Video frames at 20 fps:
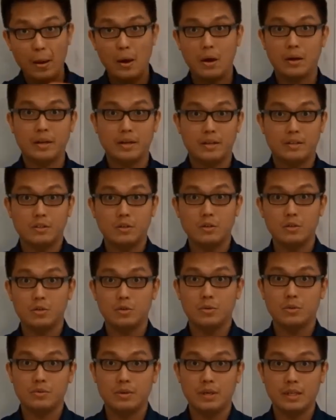Okay, so
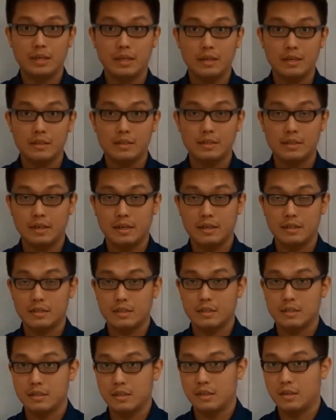you would realize that
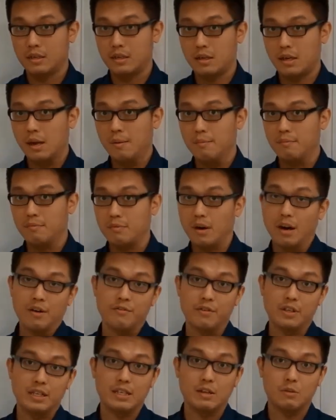uh, I'm, I've
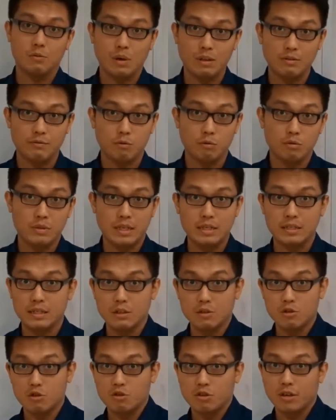written out one full
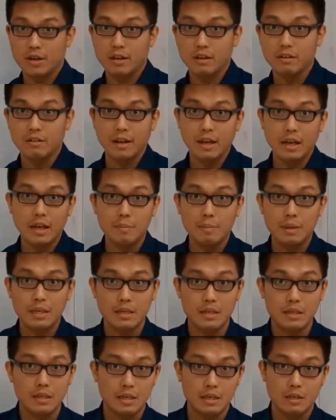sentence. Triangle
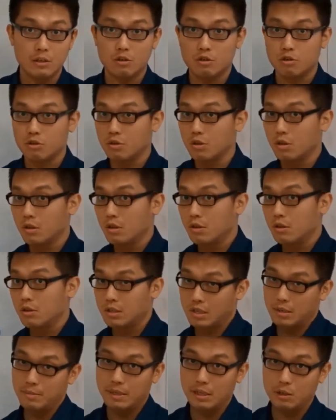ABE is
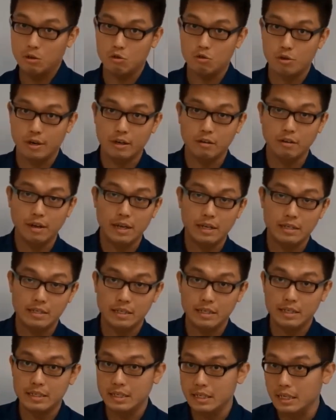similar to triangle
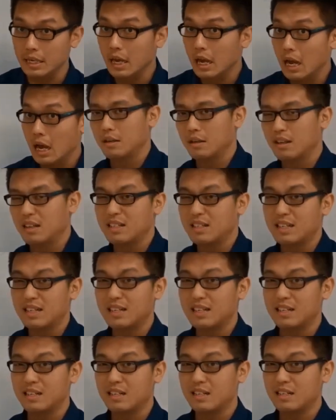ACD. Is there
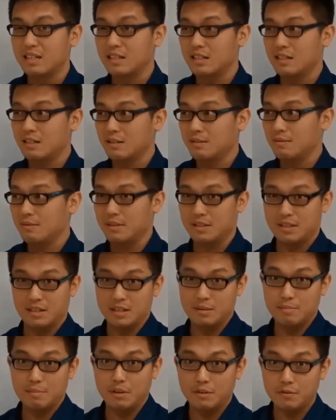a
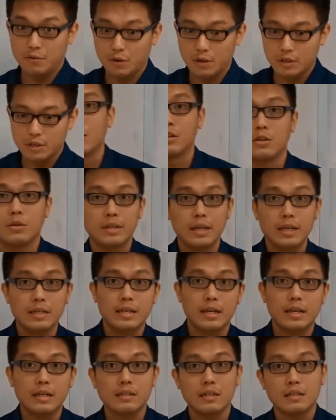symbol for it? So yes,
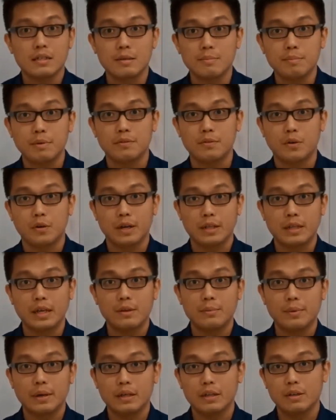there is a symbol for it,
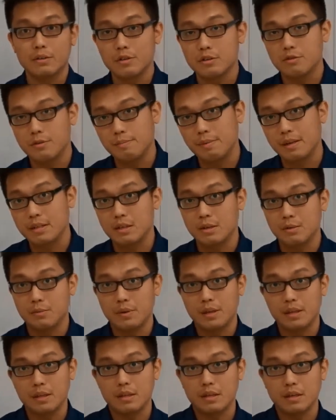and we're going to just replace it
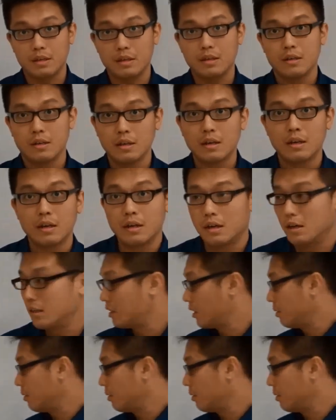with a